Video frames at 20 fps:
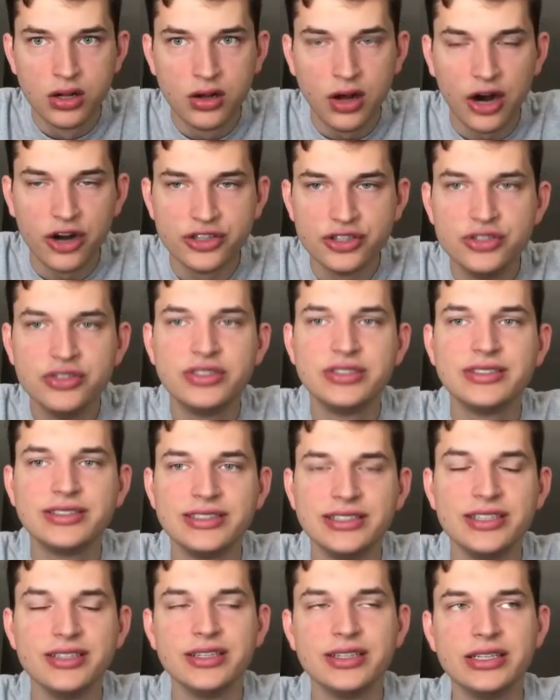are you
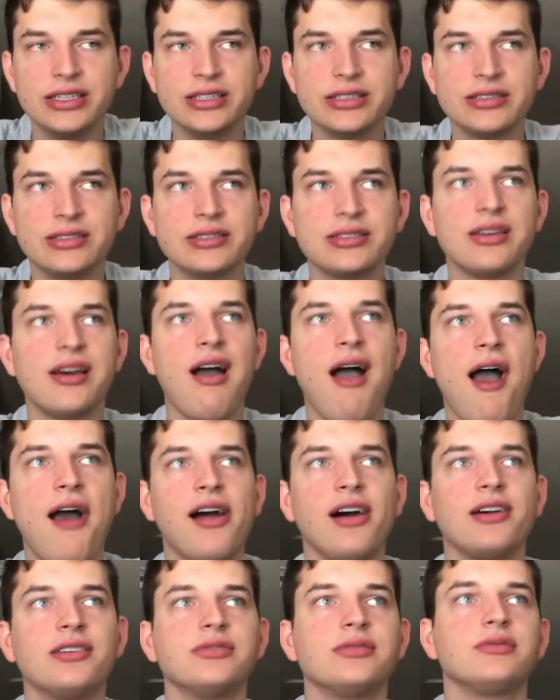serious?
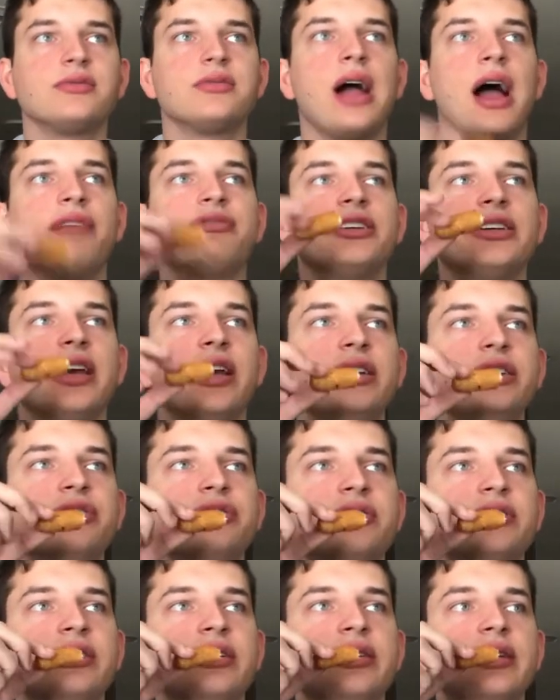I have to get
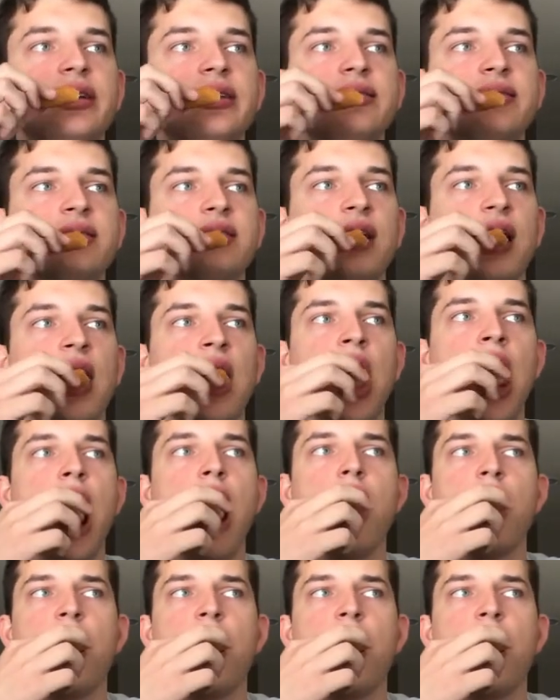used to this again.